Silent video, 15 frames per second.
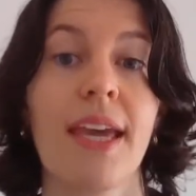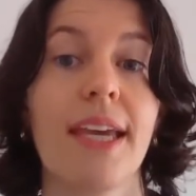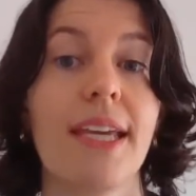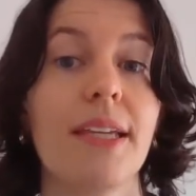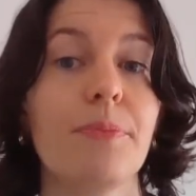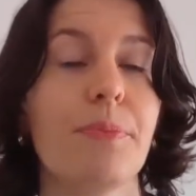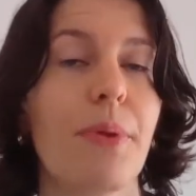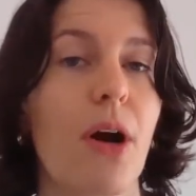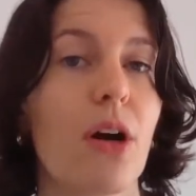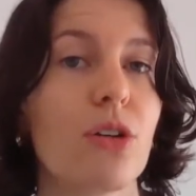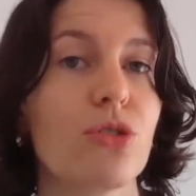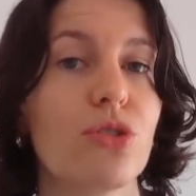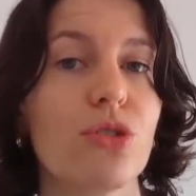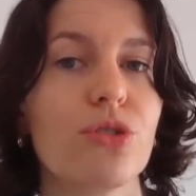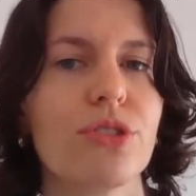in
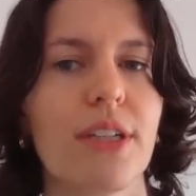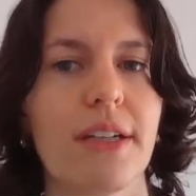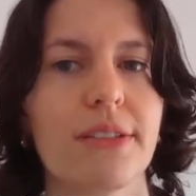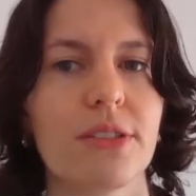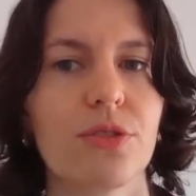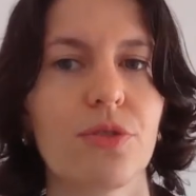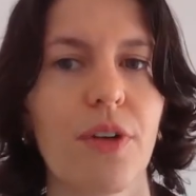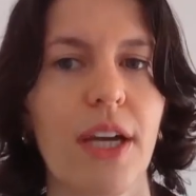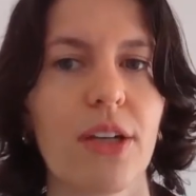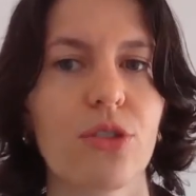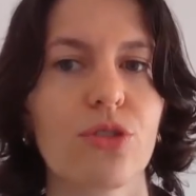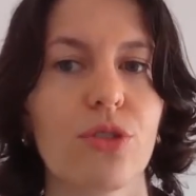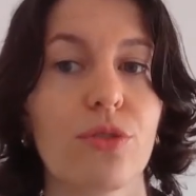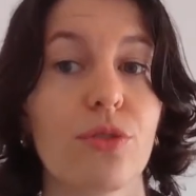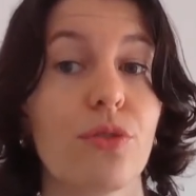partial
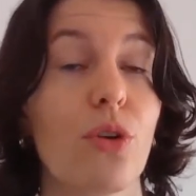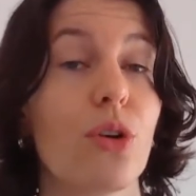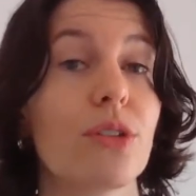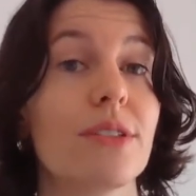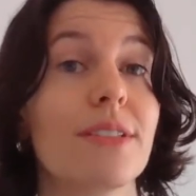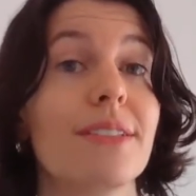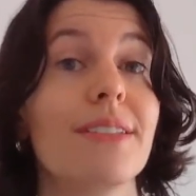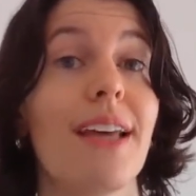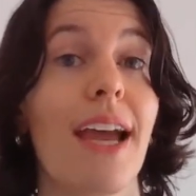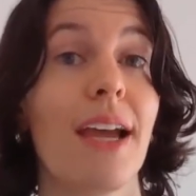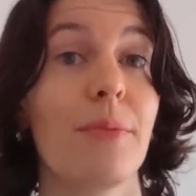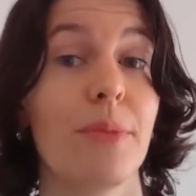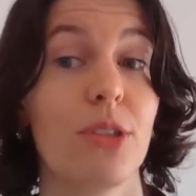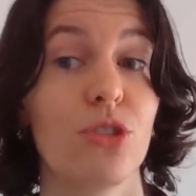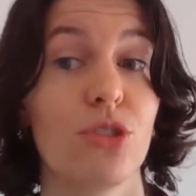satisfaction for the
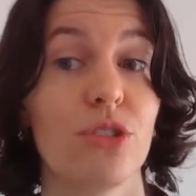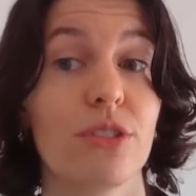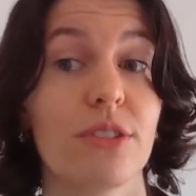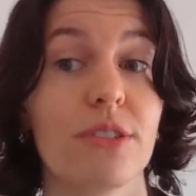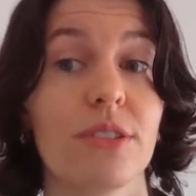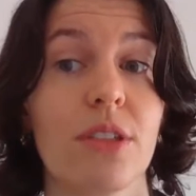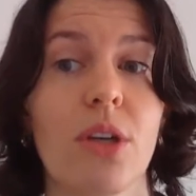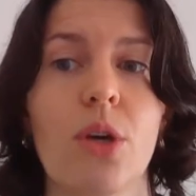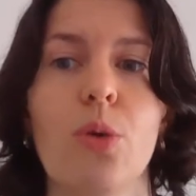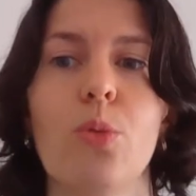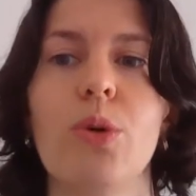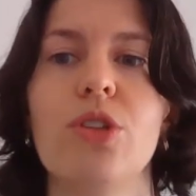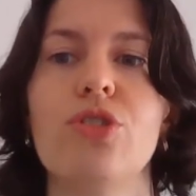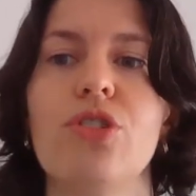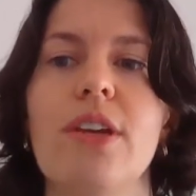damages
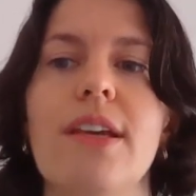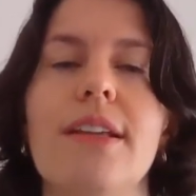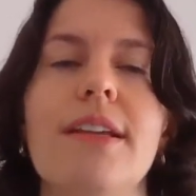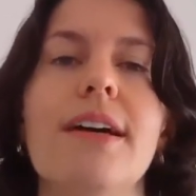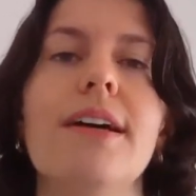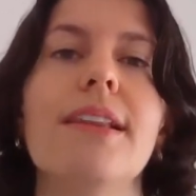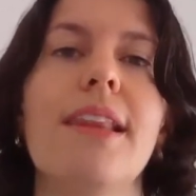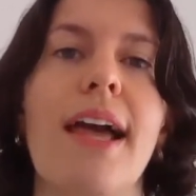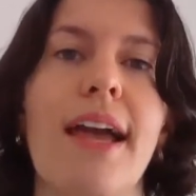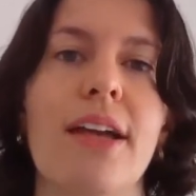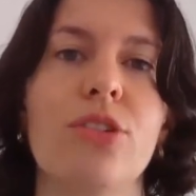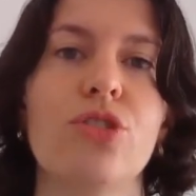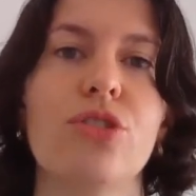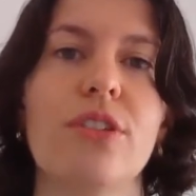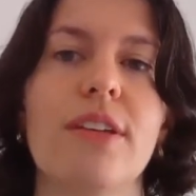which it
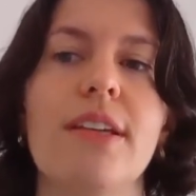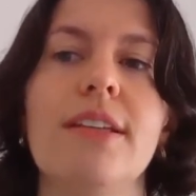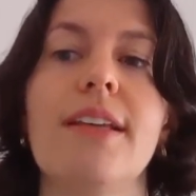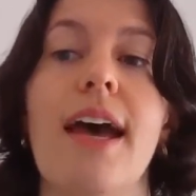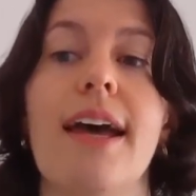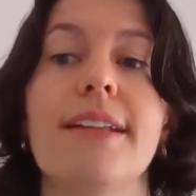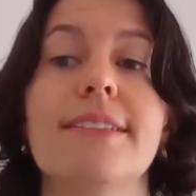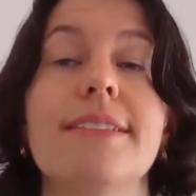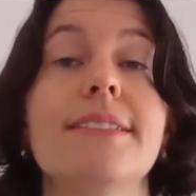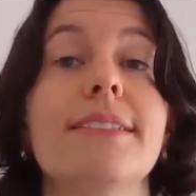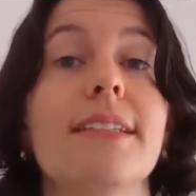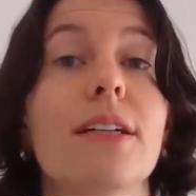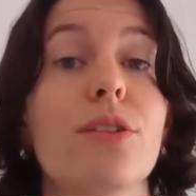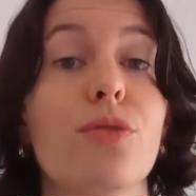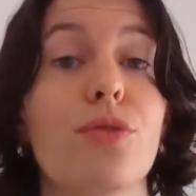alleged it had
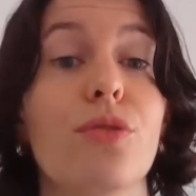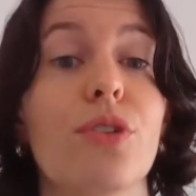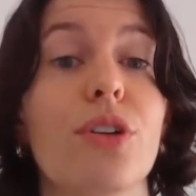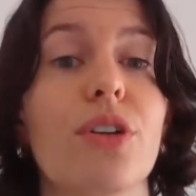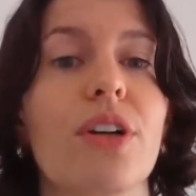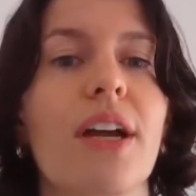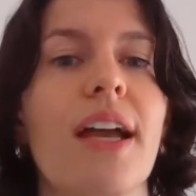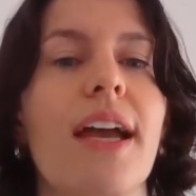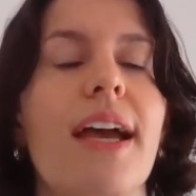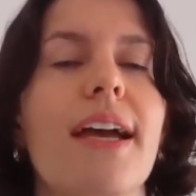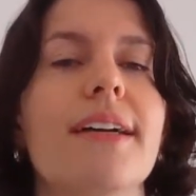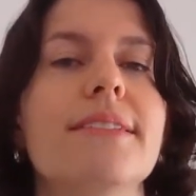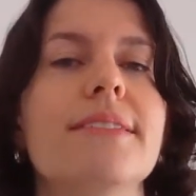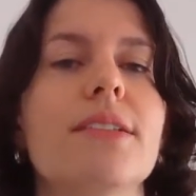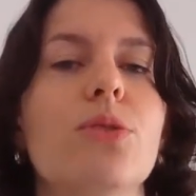suffered
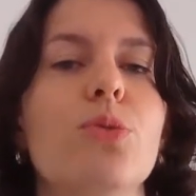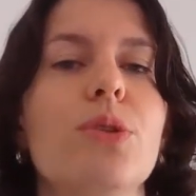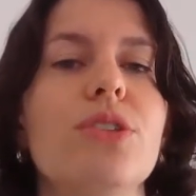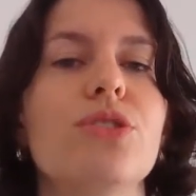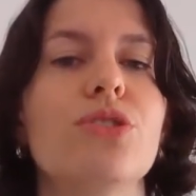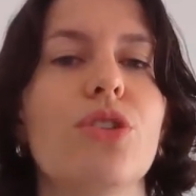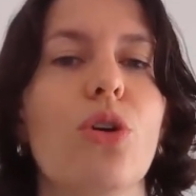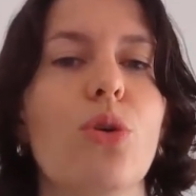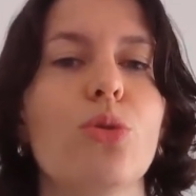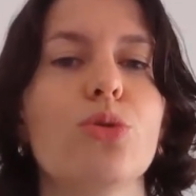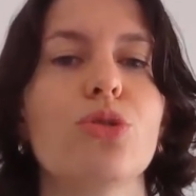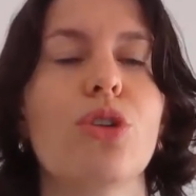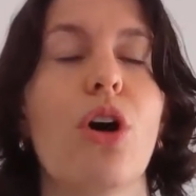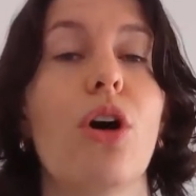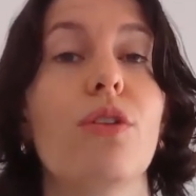as a
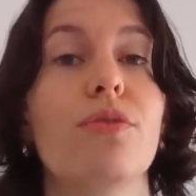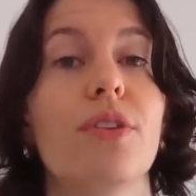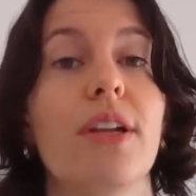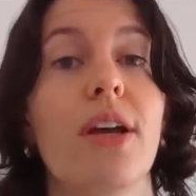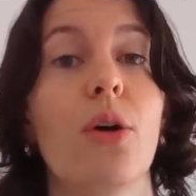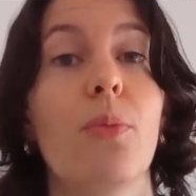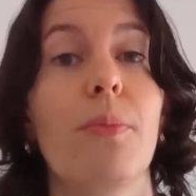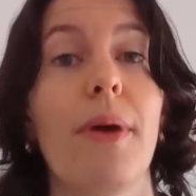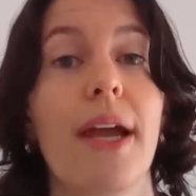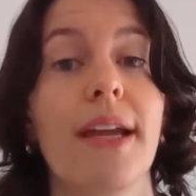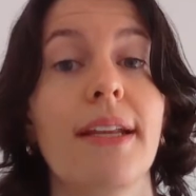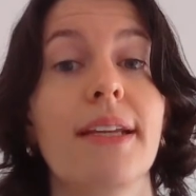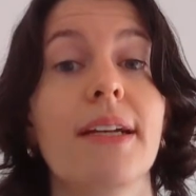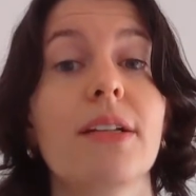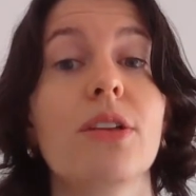result of an
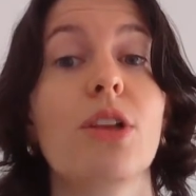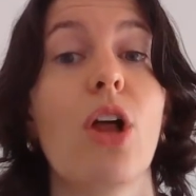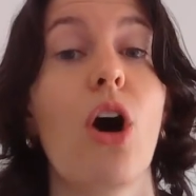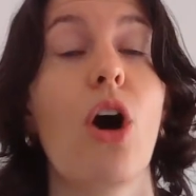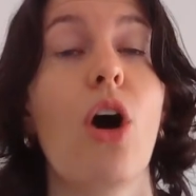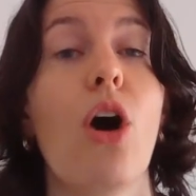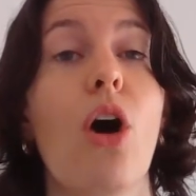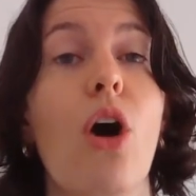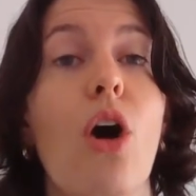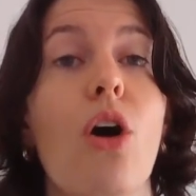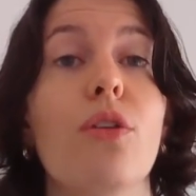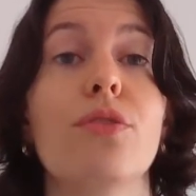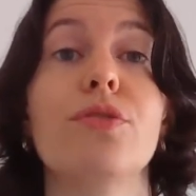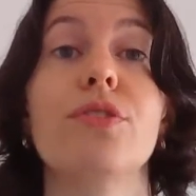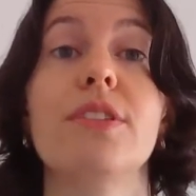Albanian law
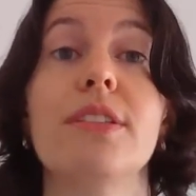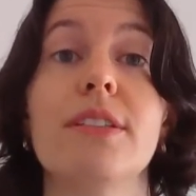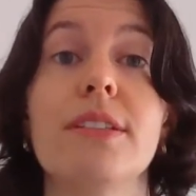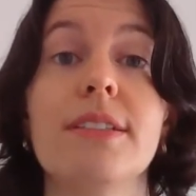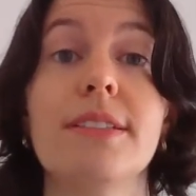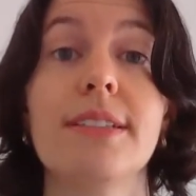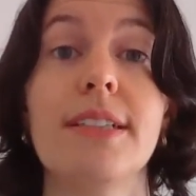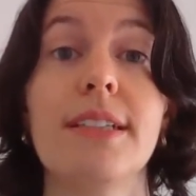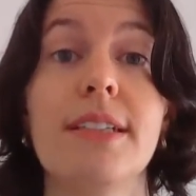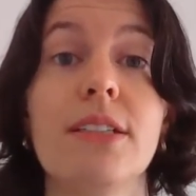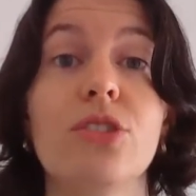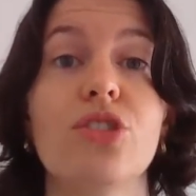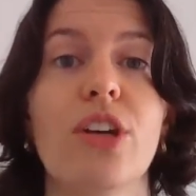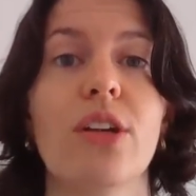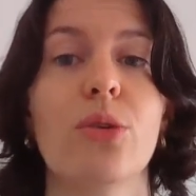of
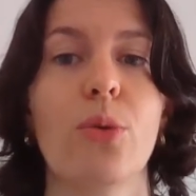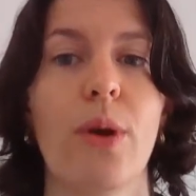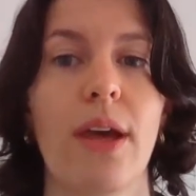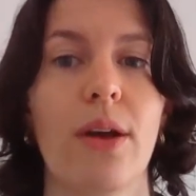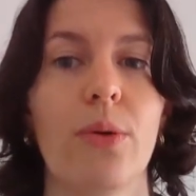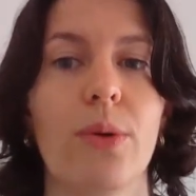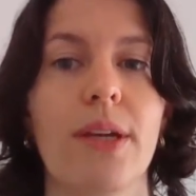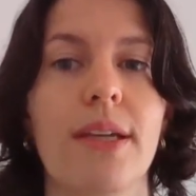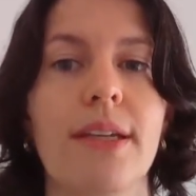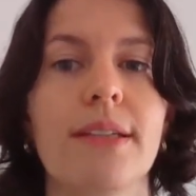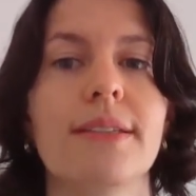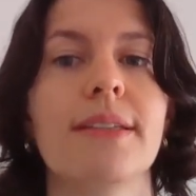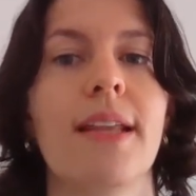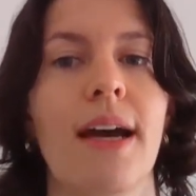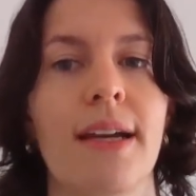13 January
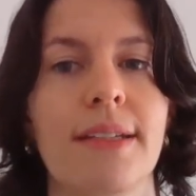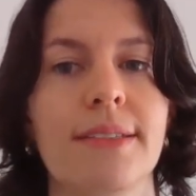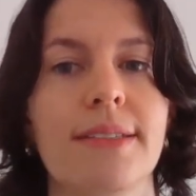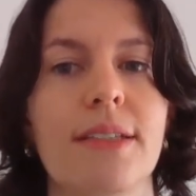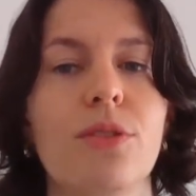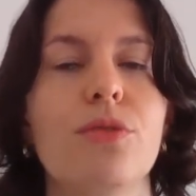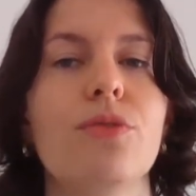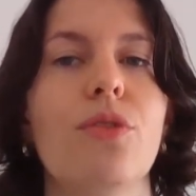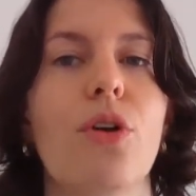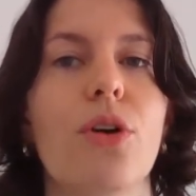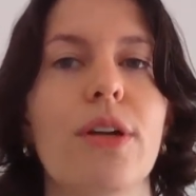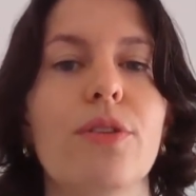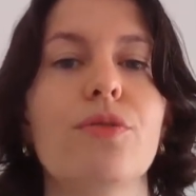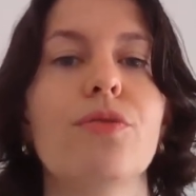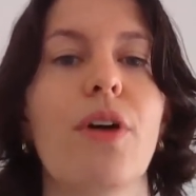
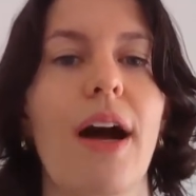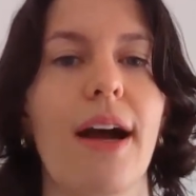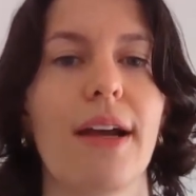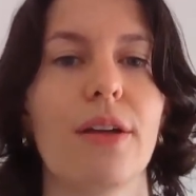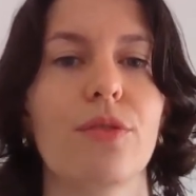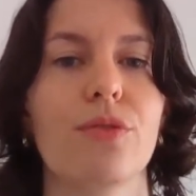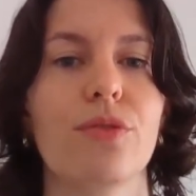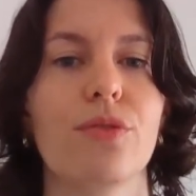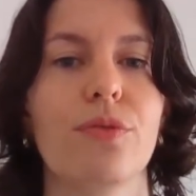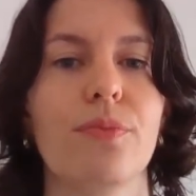1945.